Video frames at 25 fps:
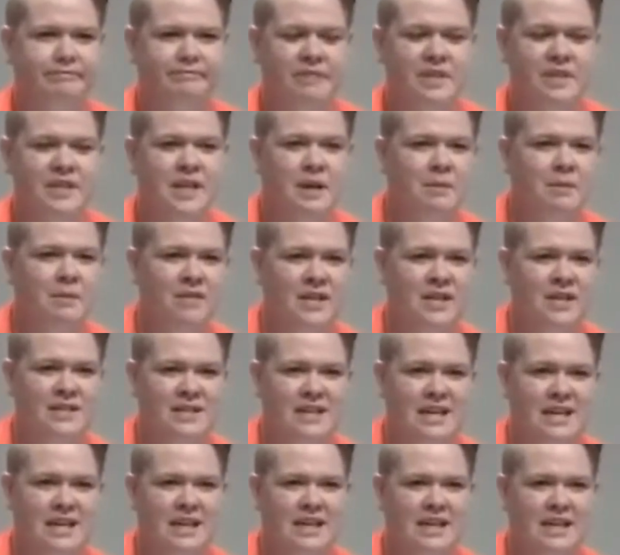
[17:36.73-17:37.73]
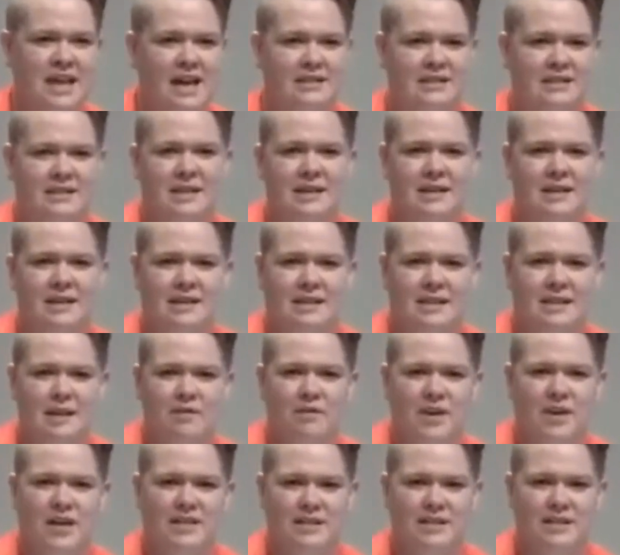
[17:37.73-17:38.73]
Some of us think yes, some
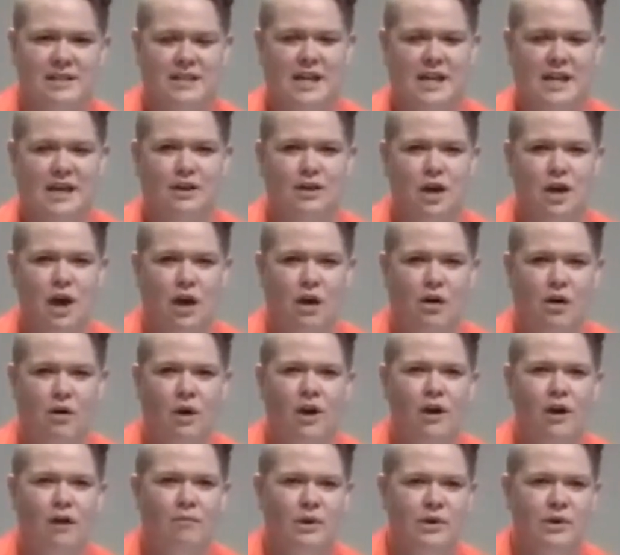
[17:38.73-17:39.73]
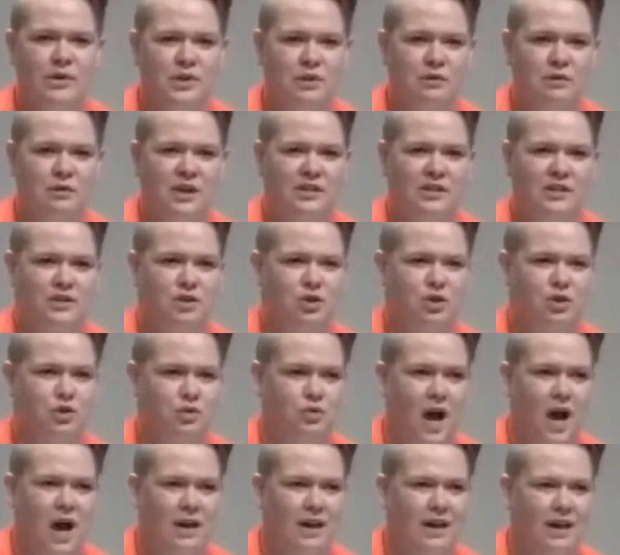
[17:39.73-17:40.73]
of us think no, most of us
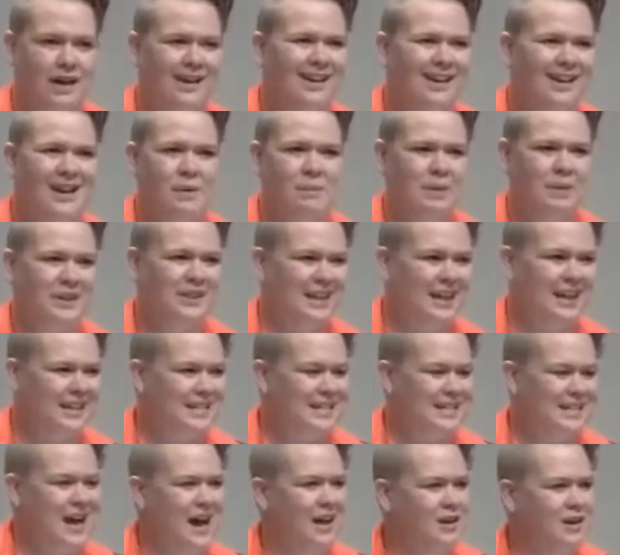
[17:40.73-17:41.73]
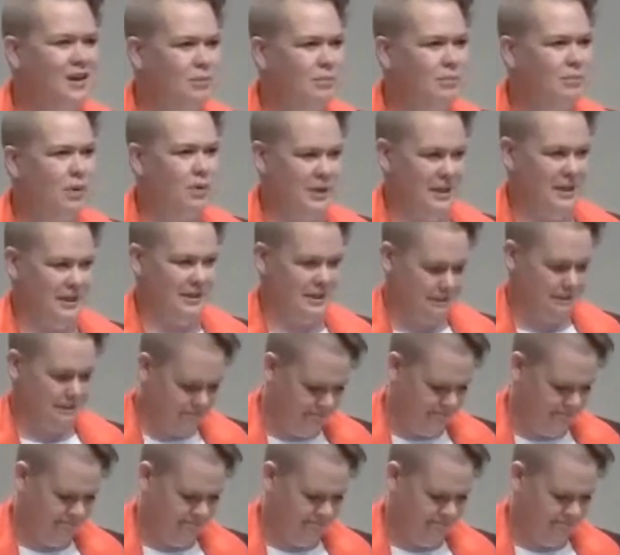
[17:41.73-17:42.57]
shrug, but that's not the point.